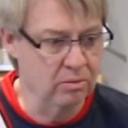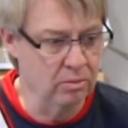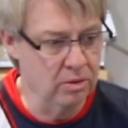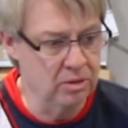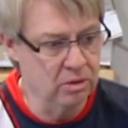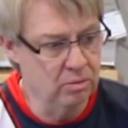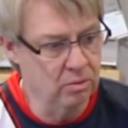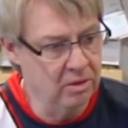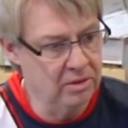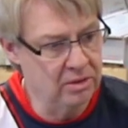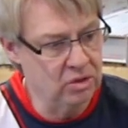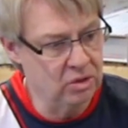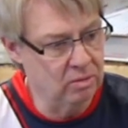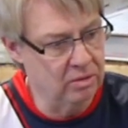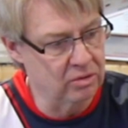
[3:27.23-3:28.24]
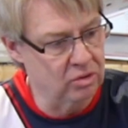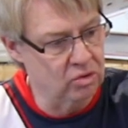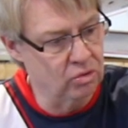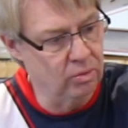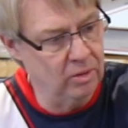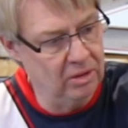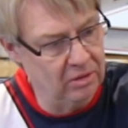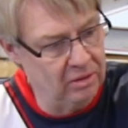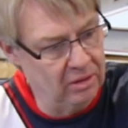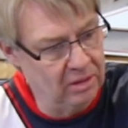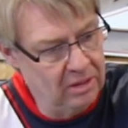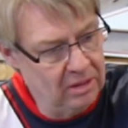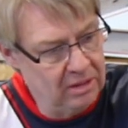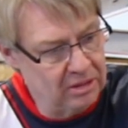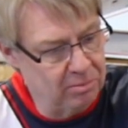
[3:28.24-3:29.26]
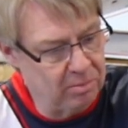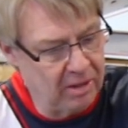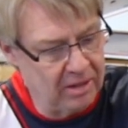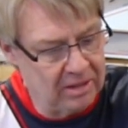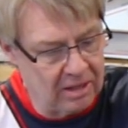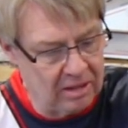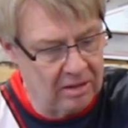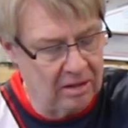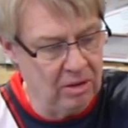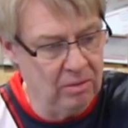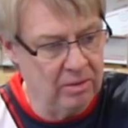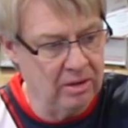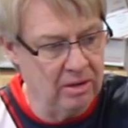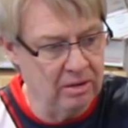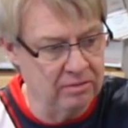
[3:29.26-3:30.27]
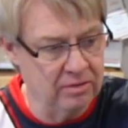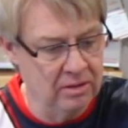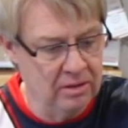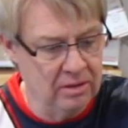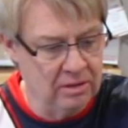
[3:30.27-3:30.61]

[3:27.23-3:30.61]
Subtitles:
And what you want is you want the tweeter to play down low enough